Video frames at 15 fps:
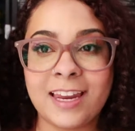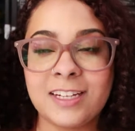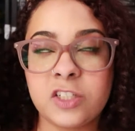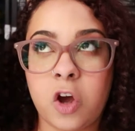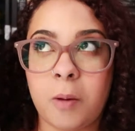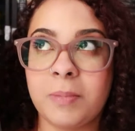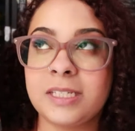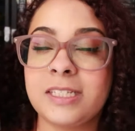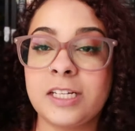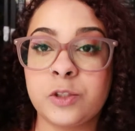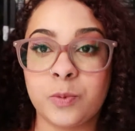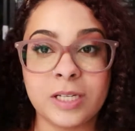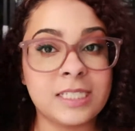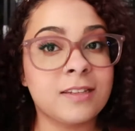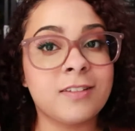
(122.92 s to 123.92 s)
Aiden Thomas.
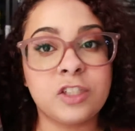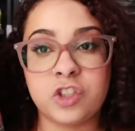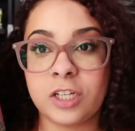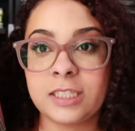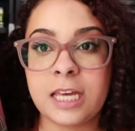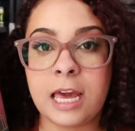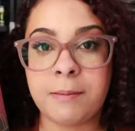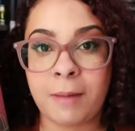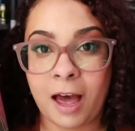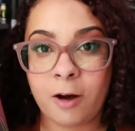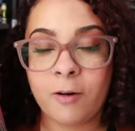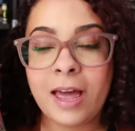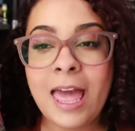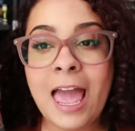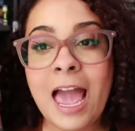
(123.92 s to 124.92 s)
This recently just came
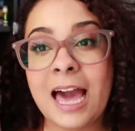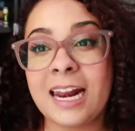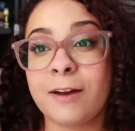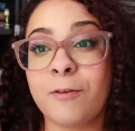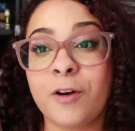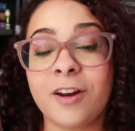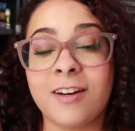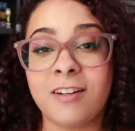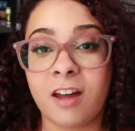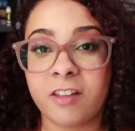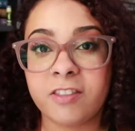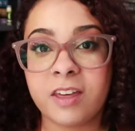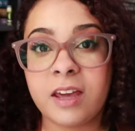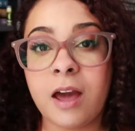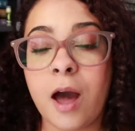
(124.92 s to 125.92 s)
out and I've heard
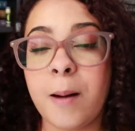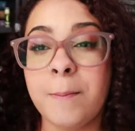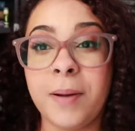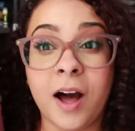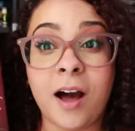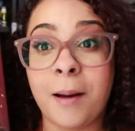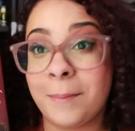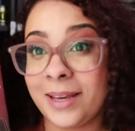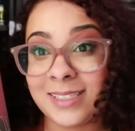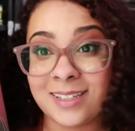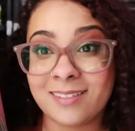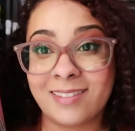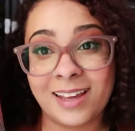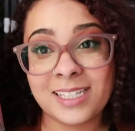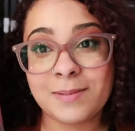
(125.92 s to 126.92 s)
nothing but
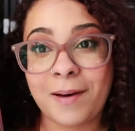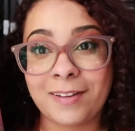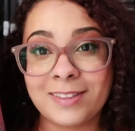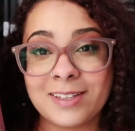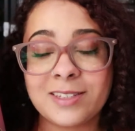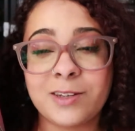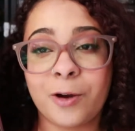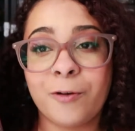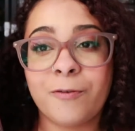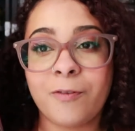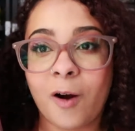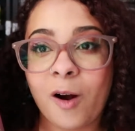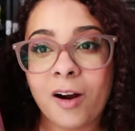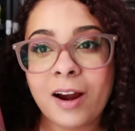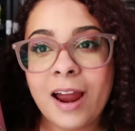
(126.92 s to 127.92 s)
amazing things about this so
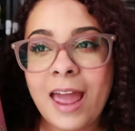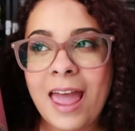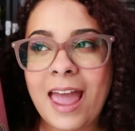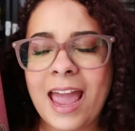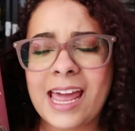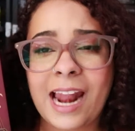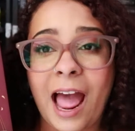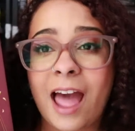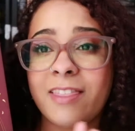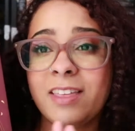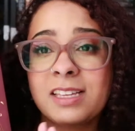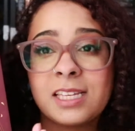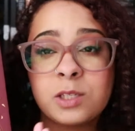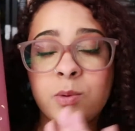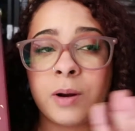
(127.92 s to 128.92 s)
far and
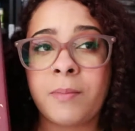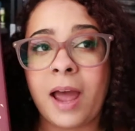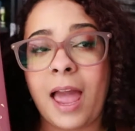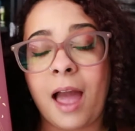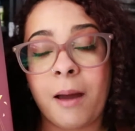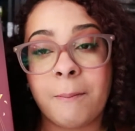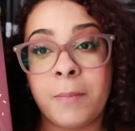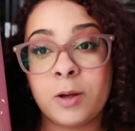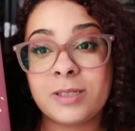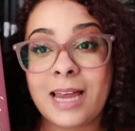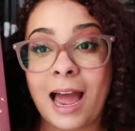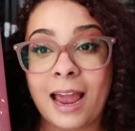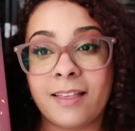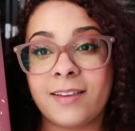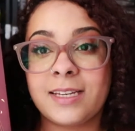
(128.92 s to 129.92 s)
this is one of my most
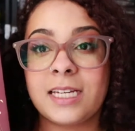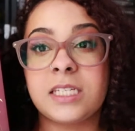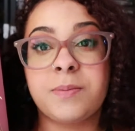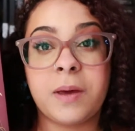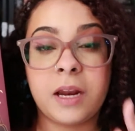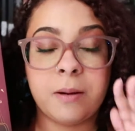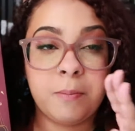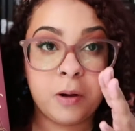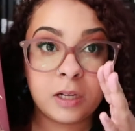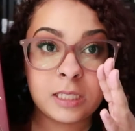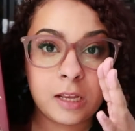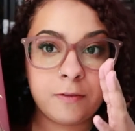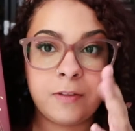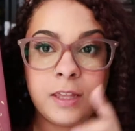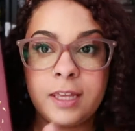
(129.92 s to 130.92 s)
highly anticipated books
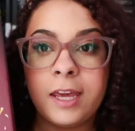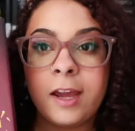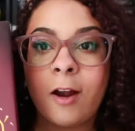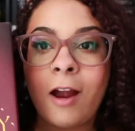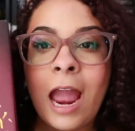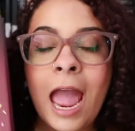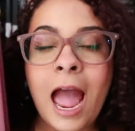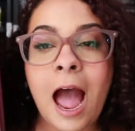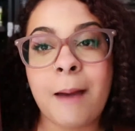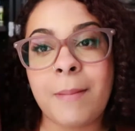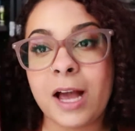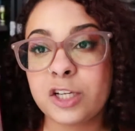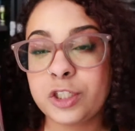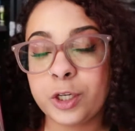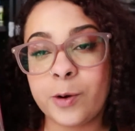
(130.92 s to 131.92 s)
of the year. I'm
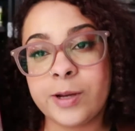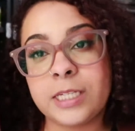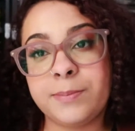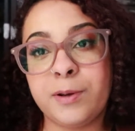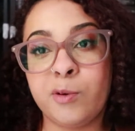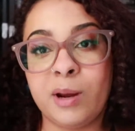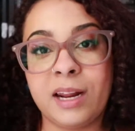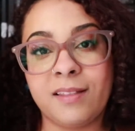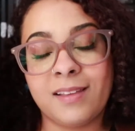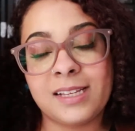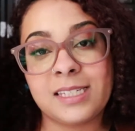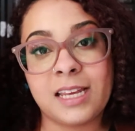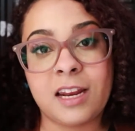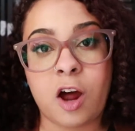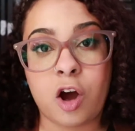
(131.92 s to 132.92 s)
actually going to be reading
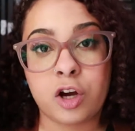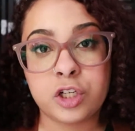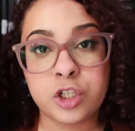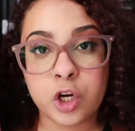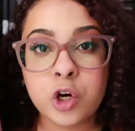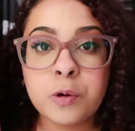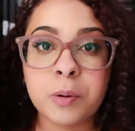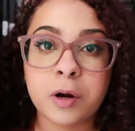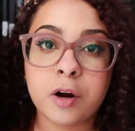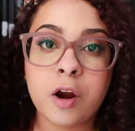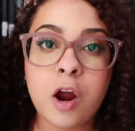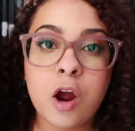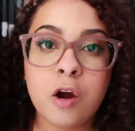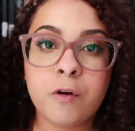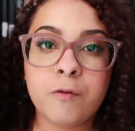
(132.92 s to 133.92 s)
this in October
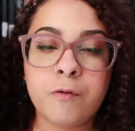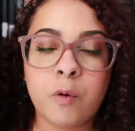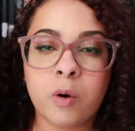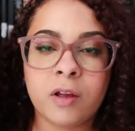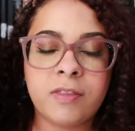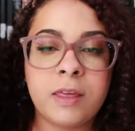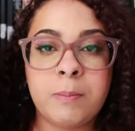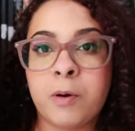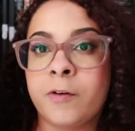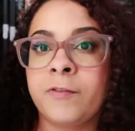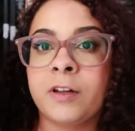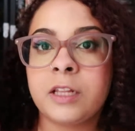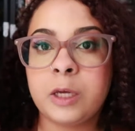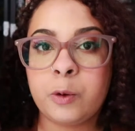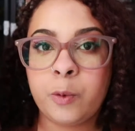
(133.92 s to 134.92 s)
for the
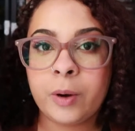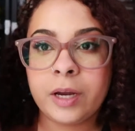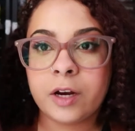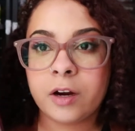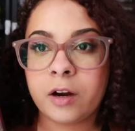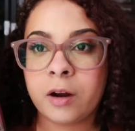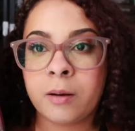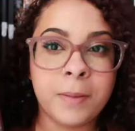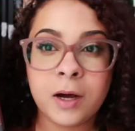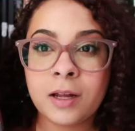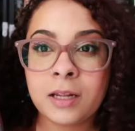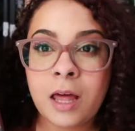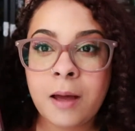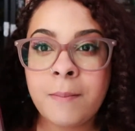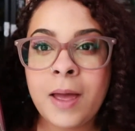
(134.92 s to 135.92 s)
Perfectly Queer book
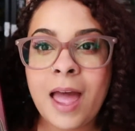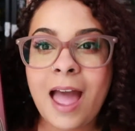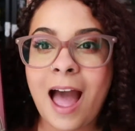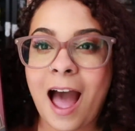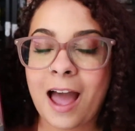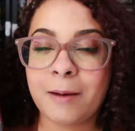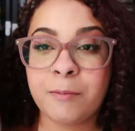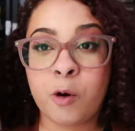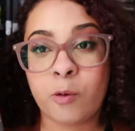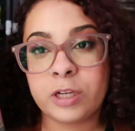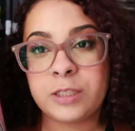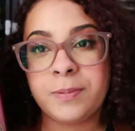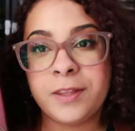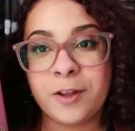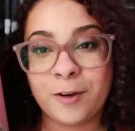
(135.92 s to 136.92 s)
club. I'm going
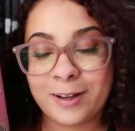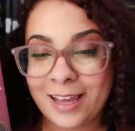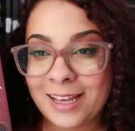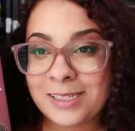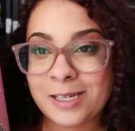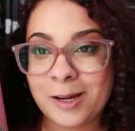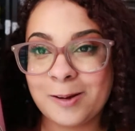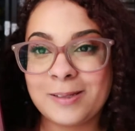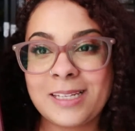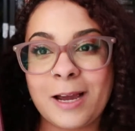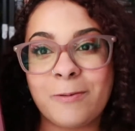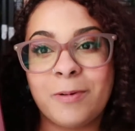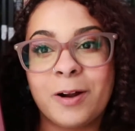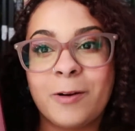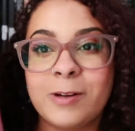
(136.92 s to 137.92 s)
to be their guest host
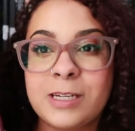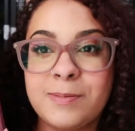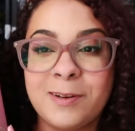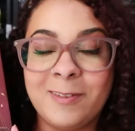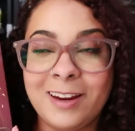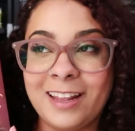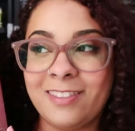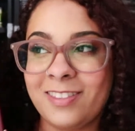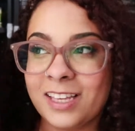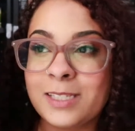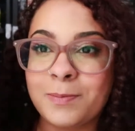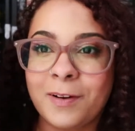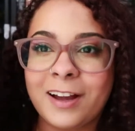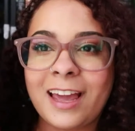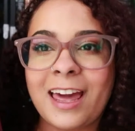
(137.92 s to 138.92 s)
and we're going to be reading this
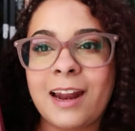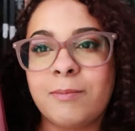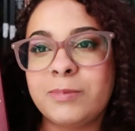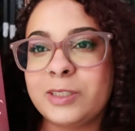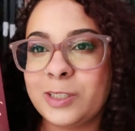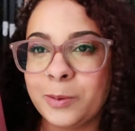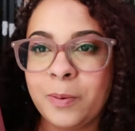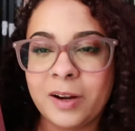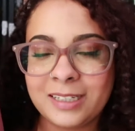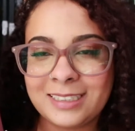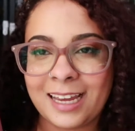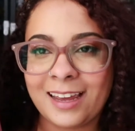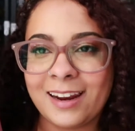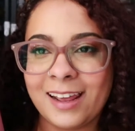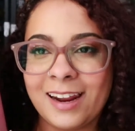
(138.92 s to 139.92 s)
book and I'm super
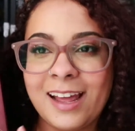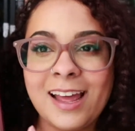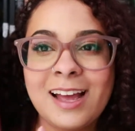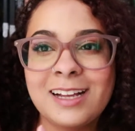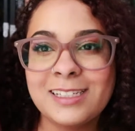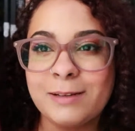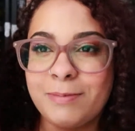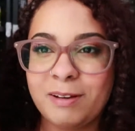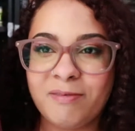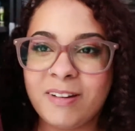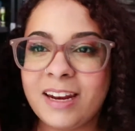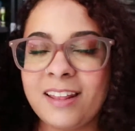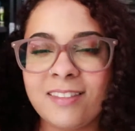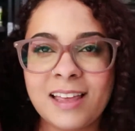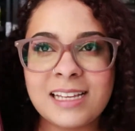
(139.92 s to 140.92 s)
excited to be
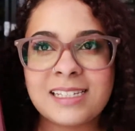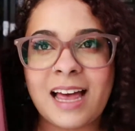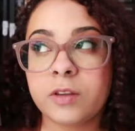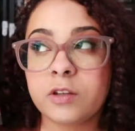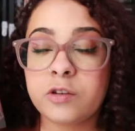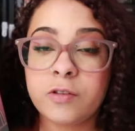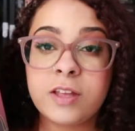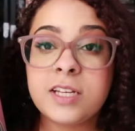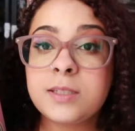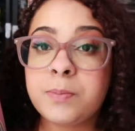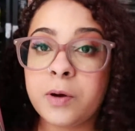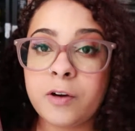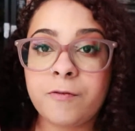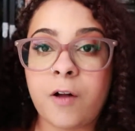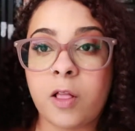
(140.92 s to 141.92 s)
reading this. So this
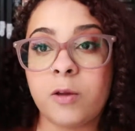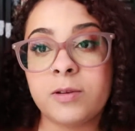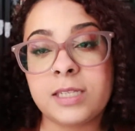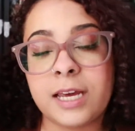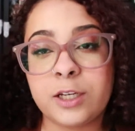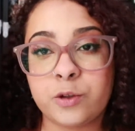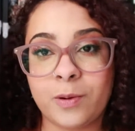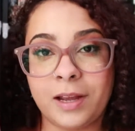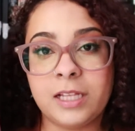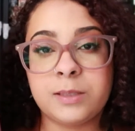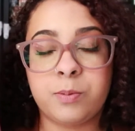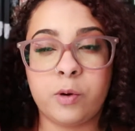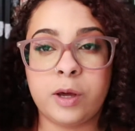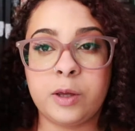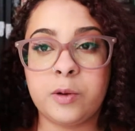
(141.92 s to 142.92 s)
book follows a trans
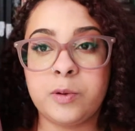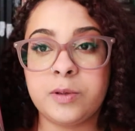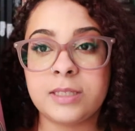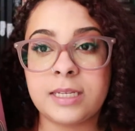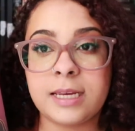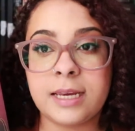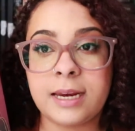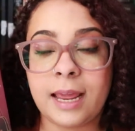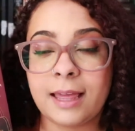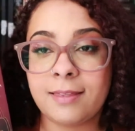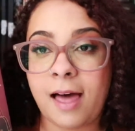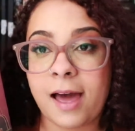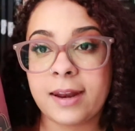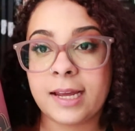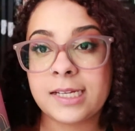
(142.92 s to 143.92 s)
boy who's in a
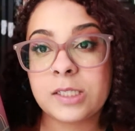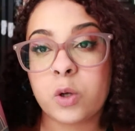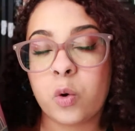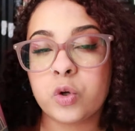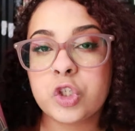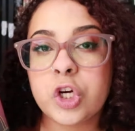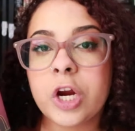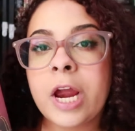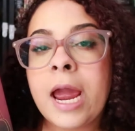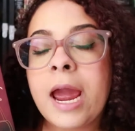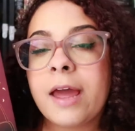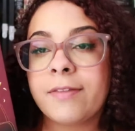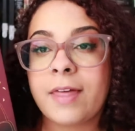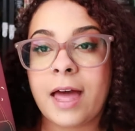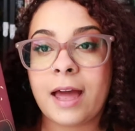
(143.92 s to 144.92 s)
Latinx culture
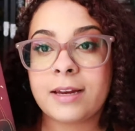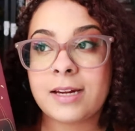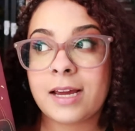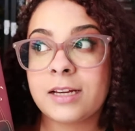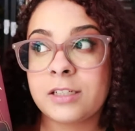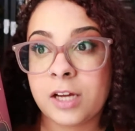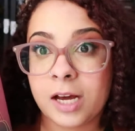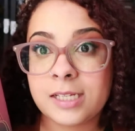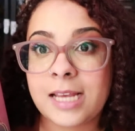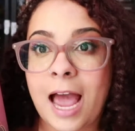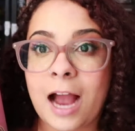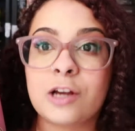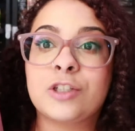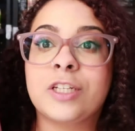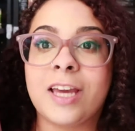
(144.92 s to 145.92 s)
that does
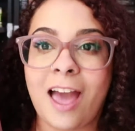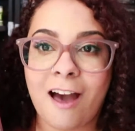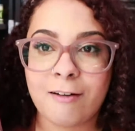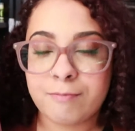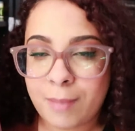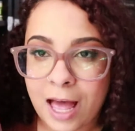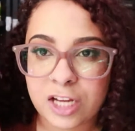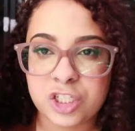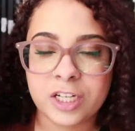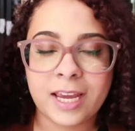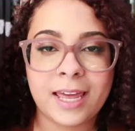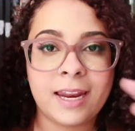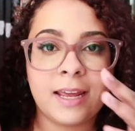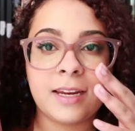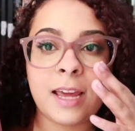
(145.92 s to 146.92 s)
actually have
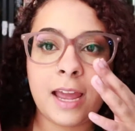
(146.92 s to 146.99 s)
magic in it.